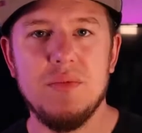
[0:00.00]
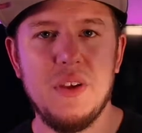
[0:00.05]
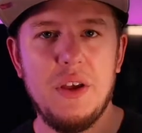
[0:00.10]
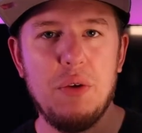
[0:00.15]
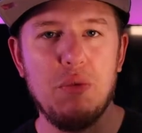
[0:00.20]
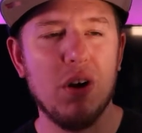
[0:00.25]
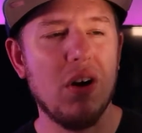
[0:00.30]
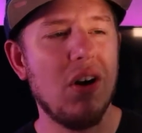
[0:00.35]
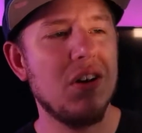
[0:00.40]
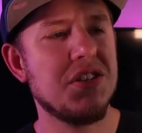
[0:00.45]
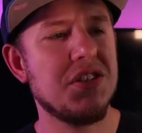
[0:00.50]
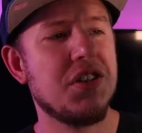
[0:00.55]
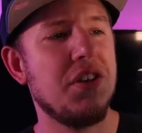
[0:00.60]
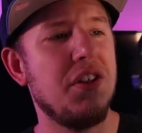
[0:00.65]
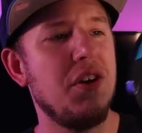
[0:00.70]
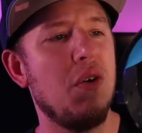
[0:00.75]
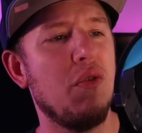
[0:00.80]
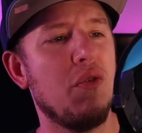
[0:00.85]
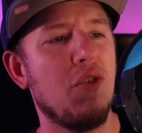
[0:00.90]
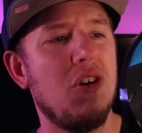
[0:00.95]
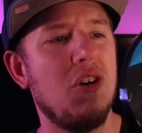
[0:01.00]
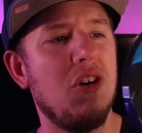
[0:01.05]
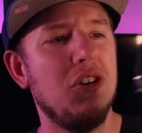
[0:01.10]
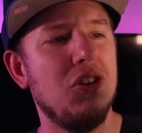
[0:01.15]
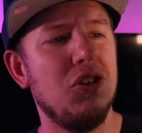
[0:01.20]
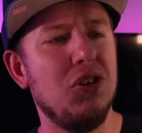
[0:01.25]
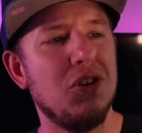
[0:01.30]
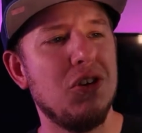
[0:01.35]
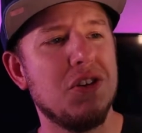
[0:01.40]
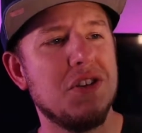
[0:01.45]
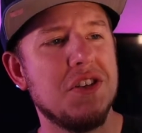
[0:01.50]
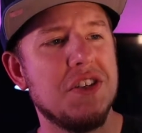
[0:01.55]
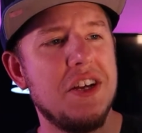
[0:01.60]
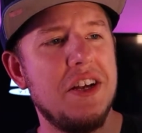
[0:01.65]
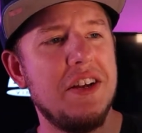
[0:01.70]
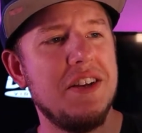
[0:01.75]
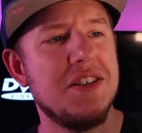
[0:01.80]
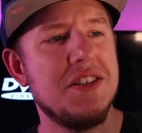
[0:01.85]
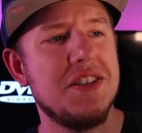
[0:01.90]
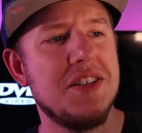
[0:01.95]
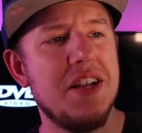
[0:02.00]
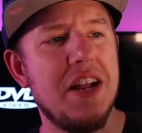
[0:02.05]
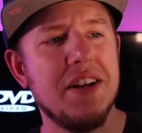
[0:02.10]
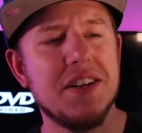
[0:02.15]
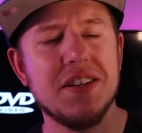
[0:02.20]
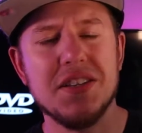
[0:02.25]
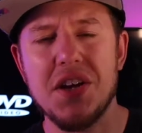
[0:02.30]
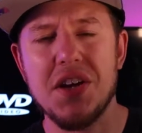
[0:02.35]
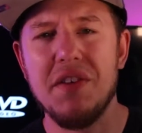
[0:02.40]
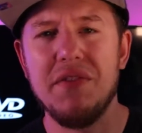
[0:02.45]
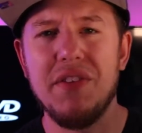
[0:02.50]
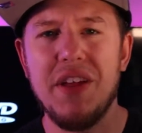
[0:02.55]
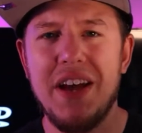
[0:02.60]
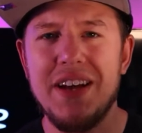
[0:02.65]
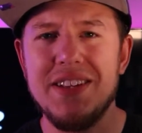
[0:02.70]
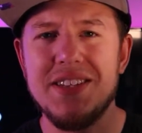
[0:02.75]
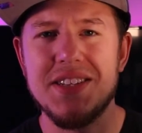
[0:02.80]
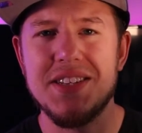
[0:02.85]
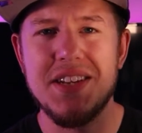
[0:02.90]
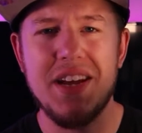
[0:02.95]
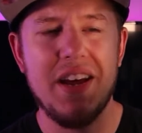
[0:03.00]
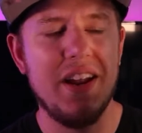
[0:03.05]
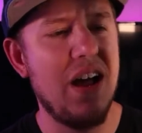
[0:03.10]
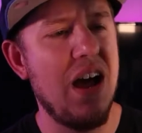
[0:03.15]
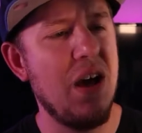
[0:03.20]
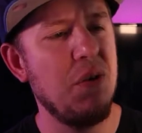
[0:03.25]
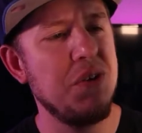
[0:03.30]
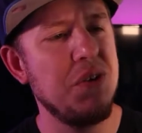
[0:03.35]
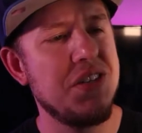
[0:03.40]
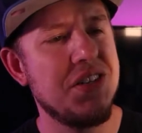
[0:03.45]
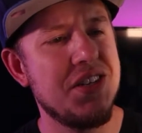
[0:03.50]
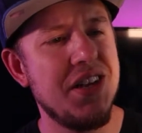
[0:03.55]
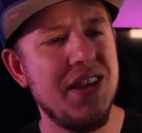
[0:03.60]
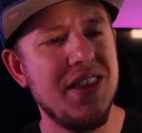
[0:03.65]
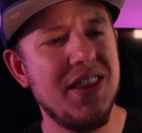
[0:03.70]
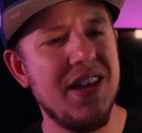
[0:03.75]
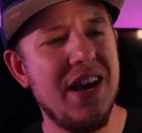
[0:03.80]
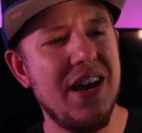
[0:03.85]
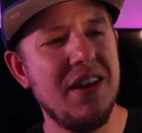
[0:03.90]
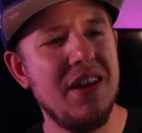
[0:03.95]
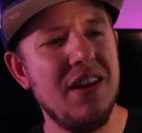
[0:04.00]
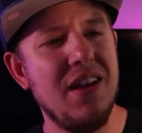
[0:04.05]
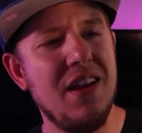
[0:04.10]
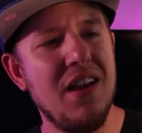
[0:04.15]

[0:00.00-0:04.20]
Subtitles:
In regards to the overall looks and aesthetics of the headset, I would say that